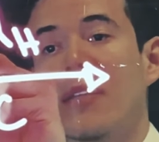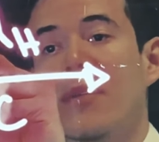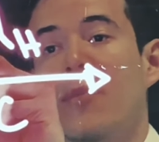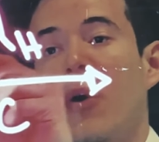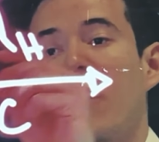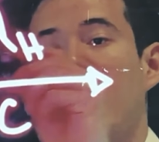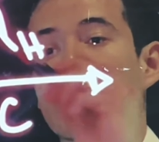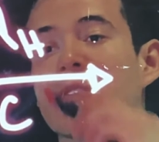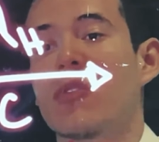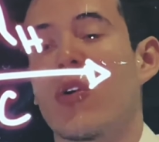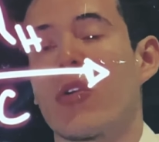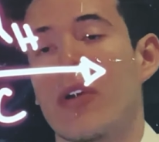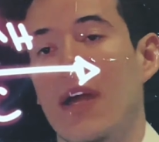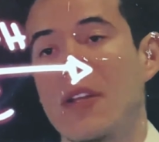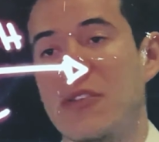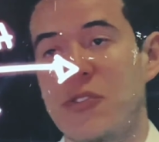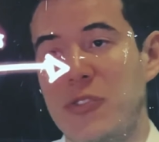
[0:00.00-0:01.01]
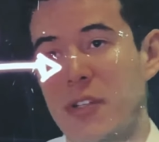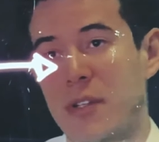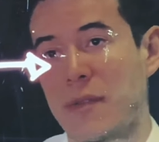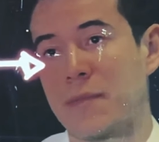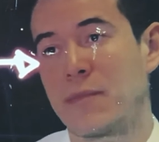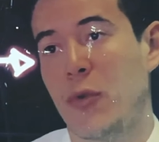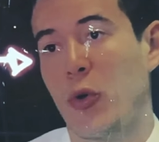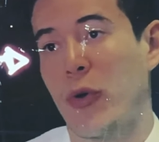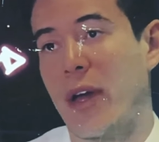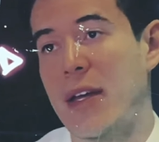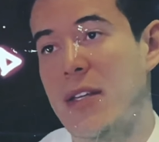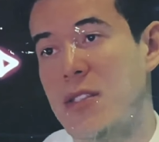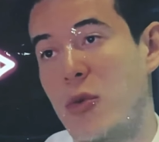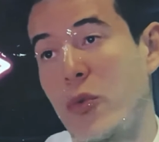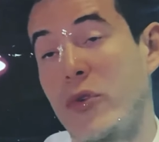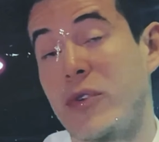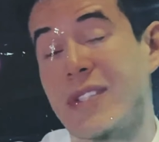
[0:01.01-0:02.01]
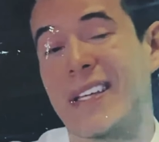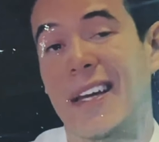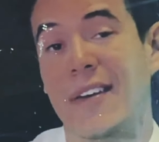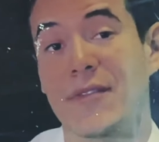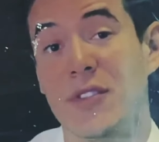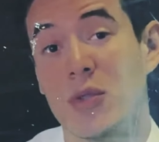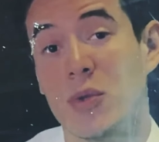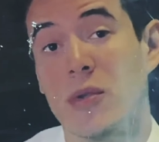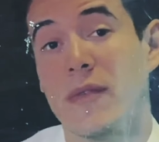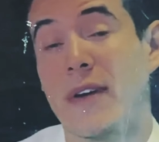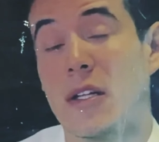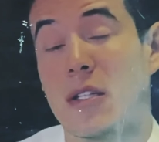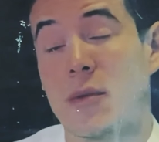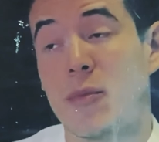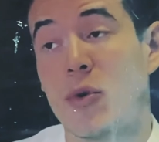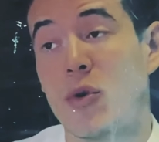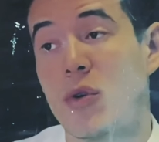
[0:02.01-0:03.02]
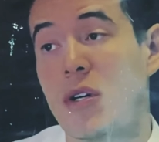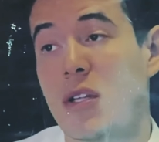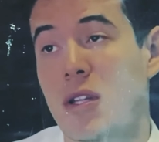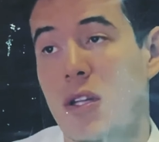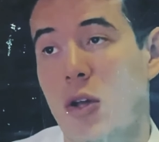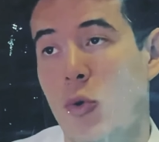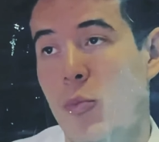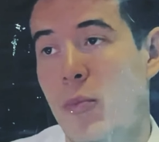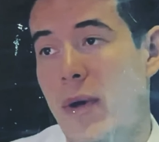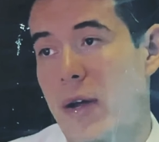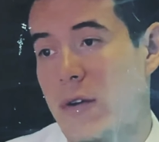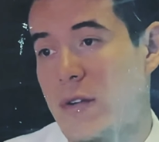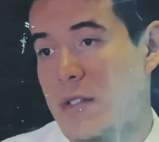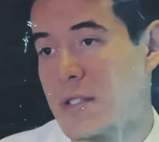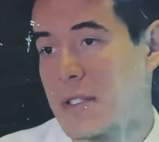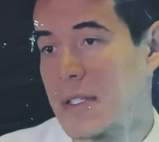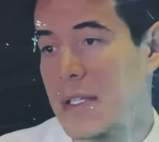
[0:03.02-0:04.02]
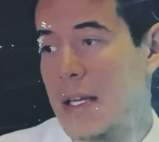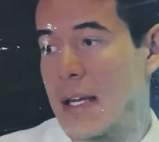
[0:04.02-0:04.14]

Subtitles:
bonded to our hydrogen, okay? So we'll only have two available lone pairs.